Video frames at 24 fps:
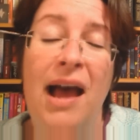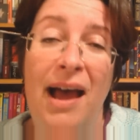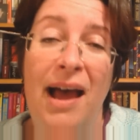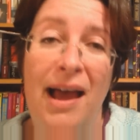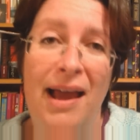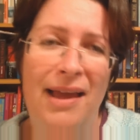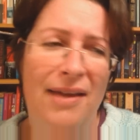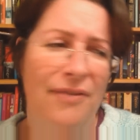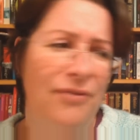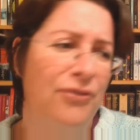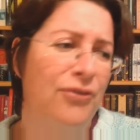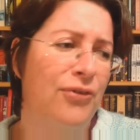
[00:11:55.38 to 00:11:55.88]

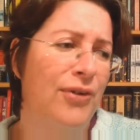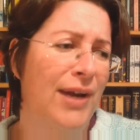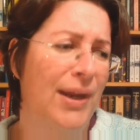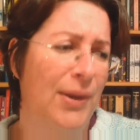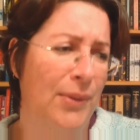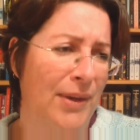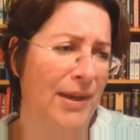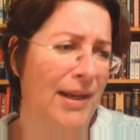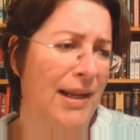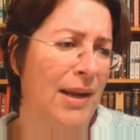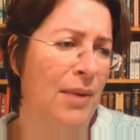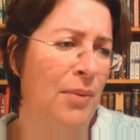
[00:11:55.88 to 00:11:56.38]
I have
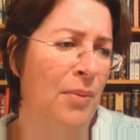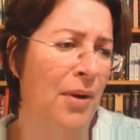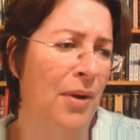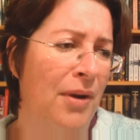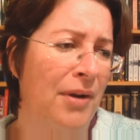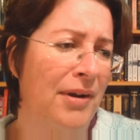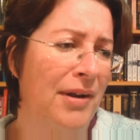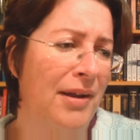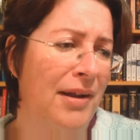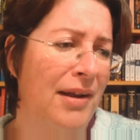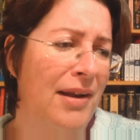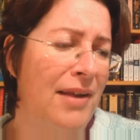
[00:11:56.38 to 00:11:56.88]
frequently
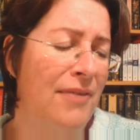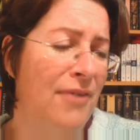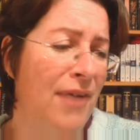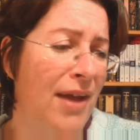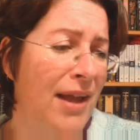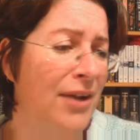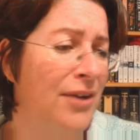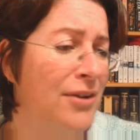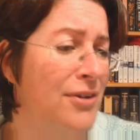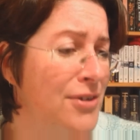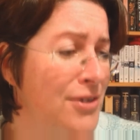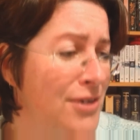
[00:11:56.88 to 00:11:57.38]
wondered if
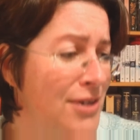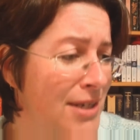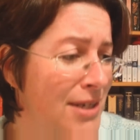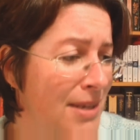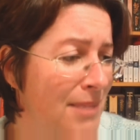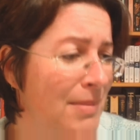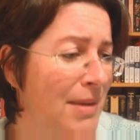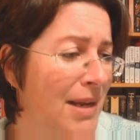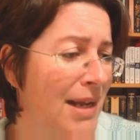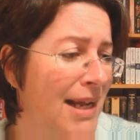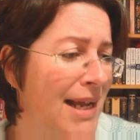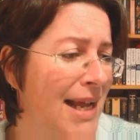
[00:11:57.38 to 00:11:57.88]
I could do
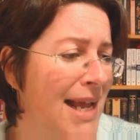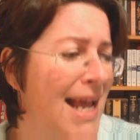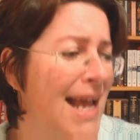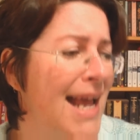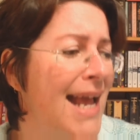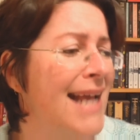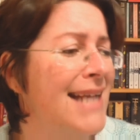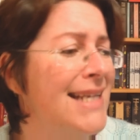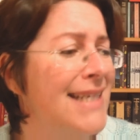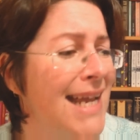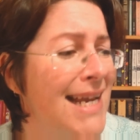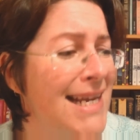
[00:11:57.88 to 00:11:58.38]
similar,
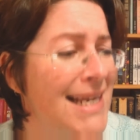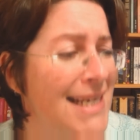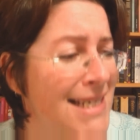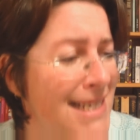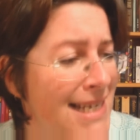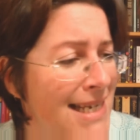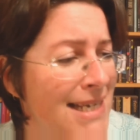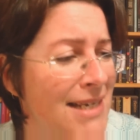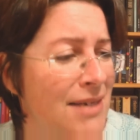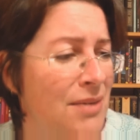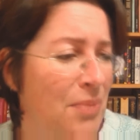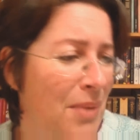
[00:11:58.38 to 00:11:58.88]
as I
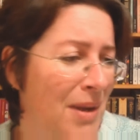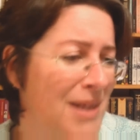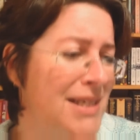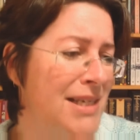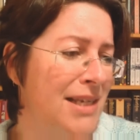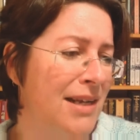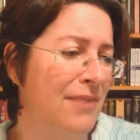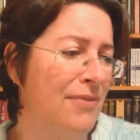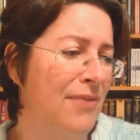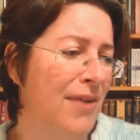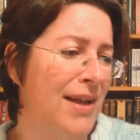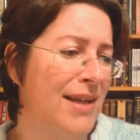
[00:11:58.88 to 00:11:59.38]
did
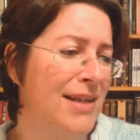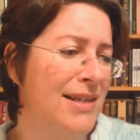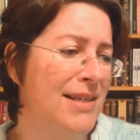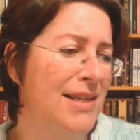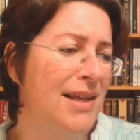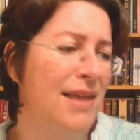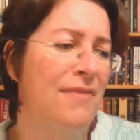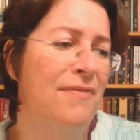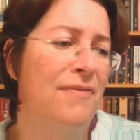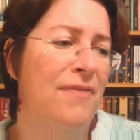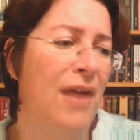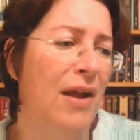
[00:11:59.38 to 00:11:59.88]
once invent
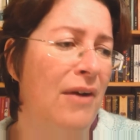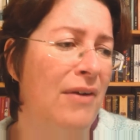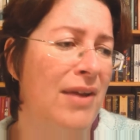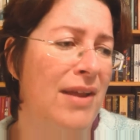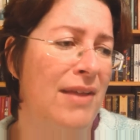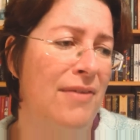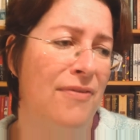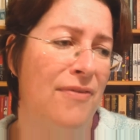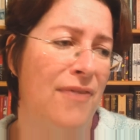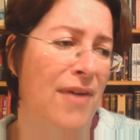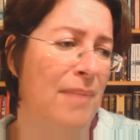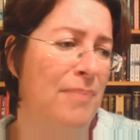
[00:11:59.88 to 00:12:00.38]
a
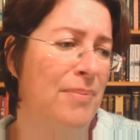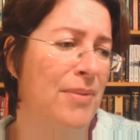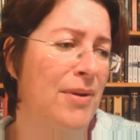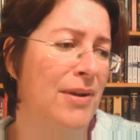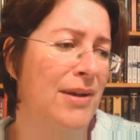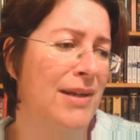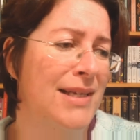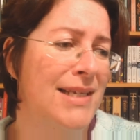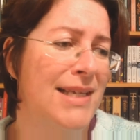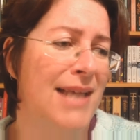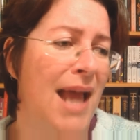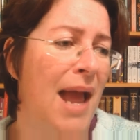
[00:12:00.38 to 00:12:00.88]
very
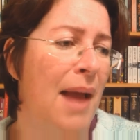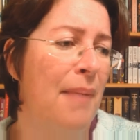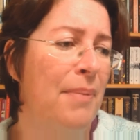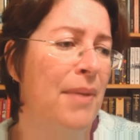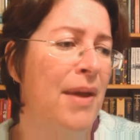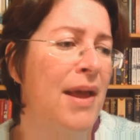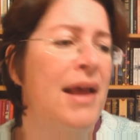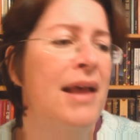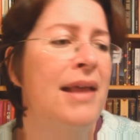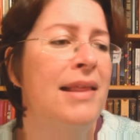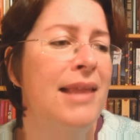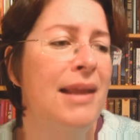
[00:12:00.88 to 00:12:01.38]
fabulous app
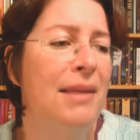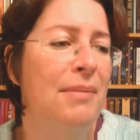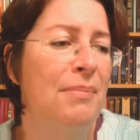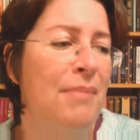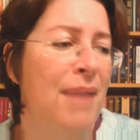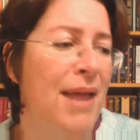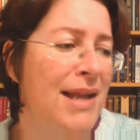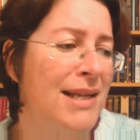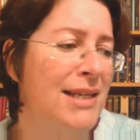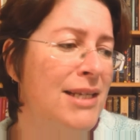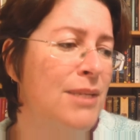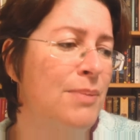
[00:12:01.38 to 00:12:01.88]
that
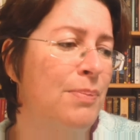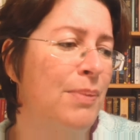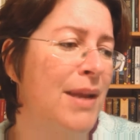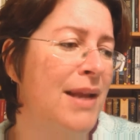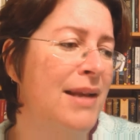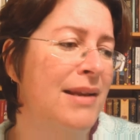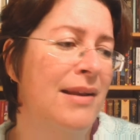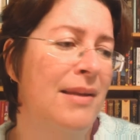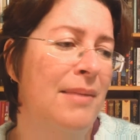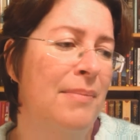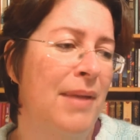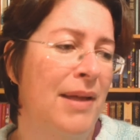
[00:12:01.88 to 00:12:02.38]
made
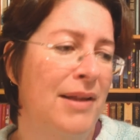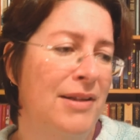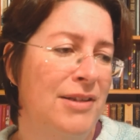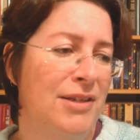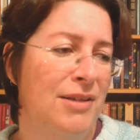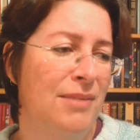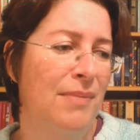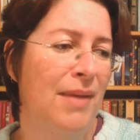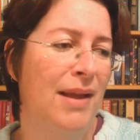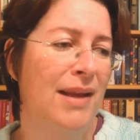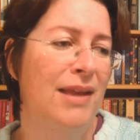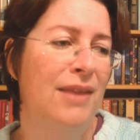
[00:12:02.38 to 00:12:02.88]
splendid
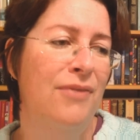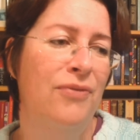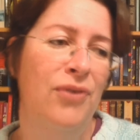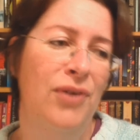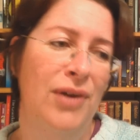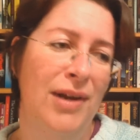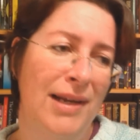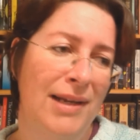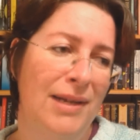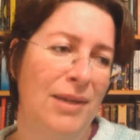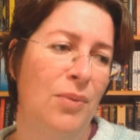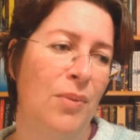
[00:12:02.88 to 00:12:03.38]
amounts of money
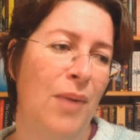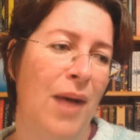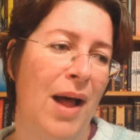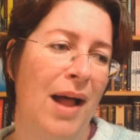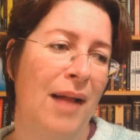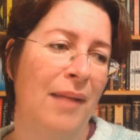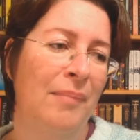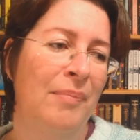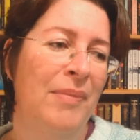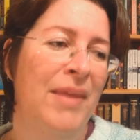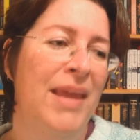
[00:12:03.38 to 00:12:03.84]
for a little while,